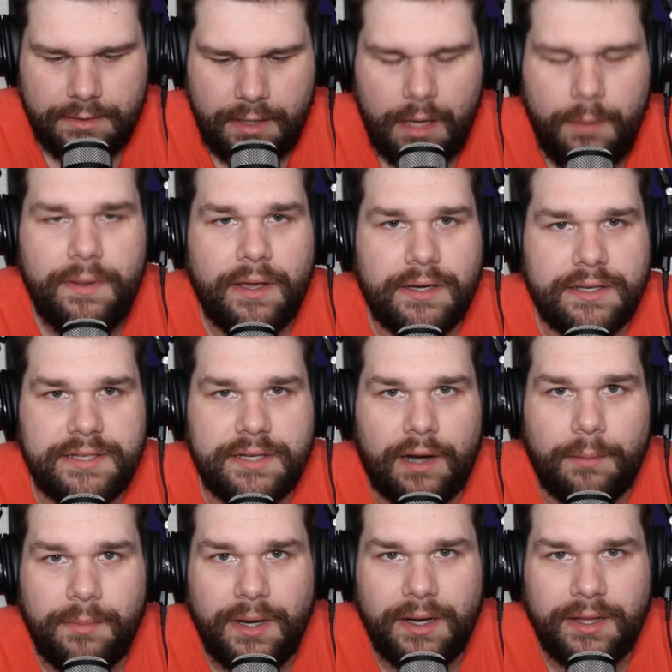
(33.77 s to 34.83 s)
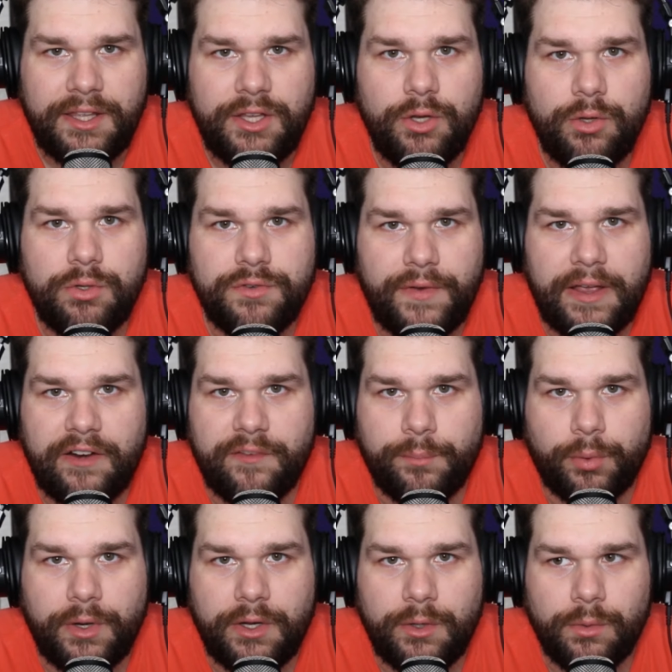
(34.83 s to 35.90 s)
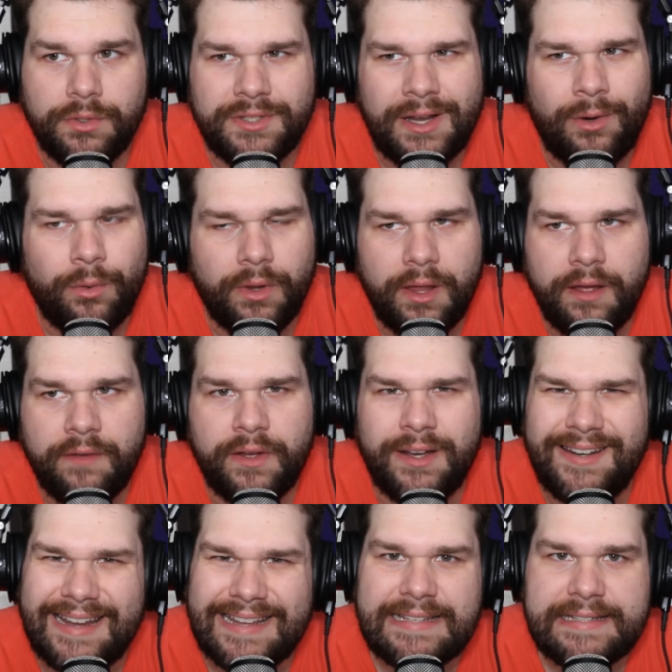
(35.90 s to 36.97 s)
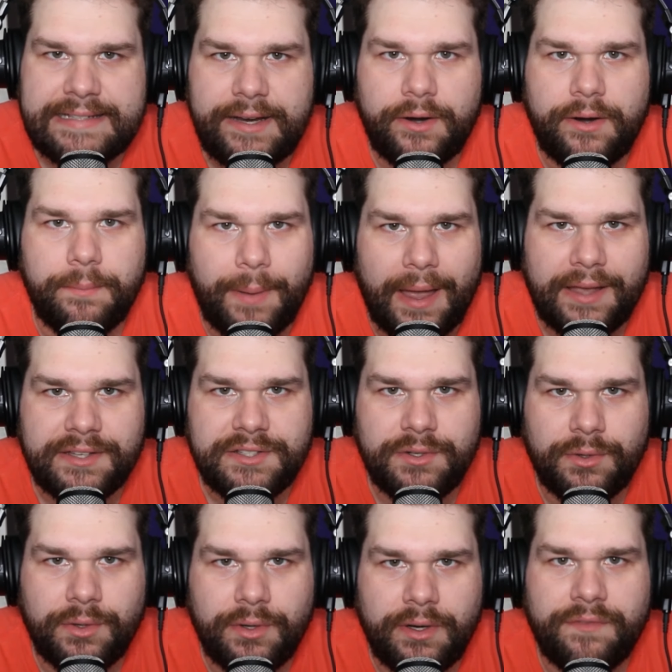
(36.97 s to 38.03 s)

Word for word: I'll be honest here, I'm not a huge fan of prequels. I don't love unnecessary backstory,